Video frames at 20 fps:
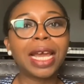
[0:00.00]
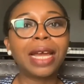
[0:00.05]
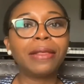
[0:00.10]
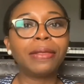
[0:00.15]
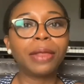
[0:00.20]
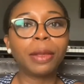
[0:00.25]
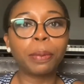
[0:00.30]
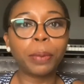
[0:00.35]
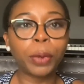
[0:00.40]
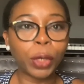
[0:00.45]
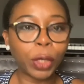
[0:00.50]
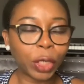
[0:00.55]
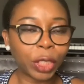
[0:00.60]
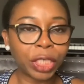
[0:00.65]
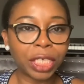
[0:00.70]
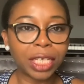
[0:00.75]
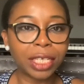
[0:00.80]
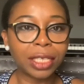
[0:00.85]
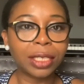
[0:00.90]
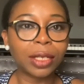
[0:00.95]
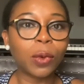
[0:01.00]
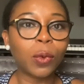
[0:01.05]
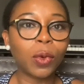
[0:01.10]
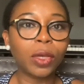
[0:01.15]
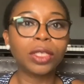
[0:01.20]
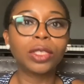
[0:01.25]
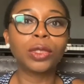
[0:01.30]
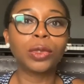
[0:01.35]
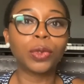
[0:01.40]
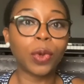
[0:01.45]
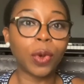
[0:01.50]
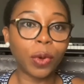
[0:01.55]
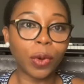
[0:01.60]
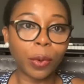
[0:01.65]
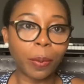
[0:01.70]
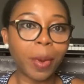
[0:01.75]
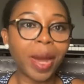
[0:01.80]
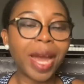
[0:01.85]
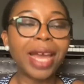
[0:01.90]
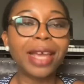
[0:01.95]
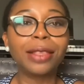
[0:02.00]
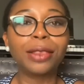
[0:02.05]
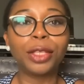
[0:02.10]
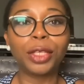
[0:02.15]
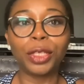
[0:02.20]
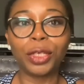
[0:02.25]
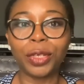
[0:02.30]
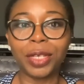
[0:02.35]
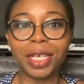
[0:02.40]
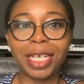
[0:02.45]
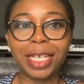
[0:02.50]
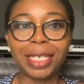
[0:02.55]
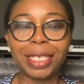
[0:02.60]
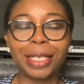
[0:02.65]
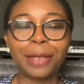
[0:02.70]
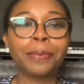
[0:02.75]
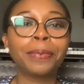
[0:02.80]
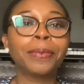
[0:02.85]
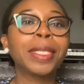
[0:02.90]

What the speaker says: and the purchaser wants to occupy the unit,